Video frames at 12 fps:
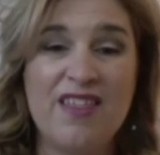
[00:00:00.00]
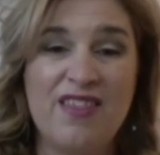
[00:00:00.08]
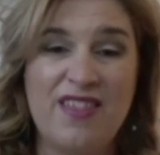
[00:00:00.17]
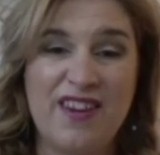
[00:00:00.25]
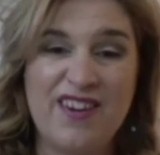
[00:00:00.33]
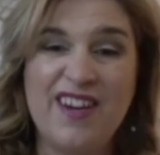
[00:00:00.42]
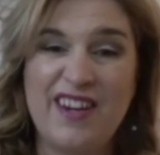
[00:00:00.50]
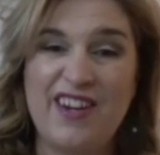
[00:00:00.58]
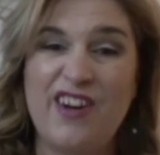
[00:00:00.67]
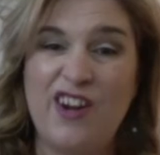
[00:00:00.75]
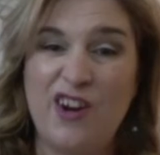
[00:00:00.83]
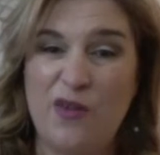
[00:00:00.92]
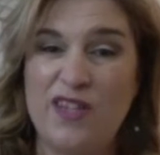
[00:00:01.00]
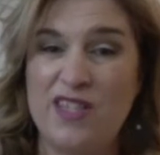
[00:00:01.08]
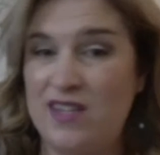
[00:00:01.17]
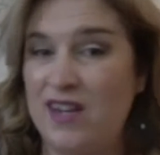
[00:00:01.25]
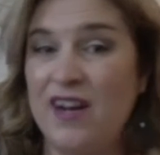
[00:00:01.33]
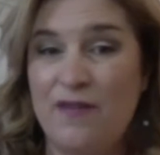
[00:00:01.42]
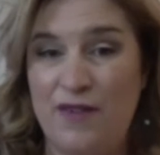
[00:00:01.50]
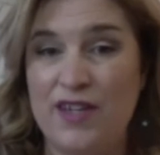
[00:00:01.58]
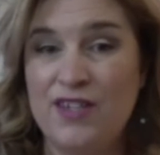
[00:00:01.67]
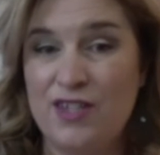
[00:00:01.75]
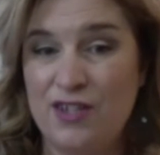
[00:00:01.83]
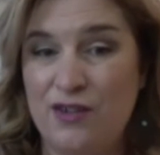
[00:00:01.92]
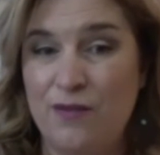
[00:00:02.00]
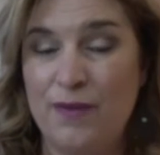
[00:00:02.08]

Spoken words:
they're going to know it's not a fit too.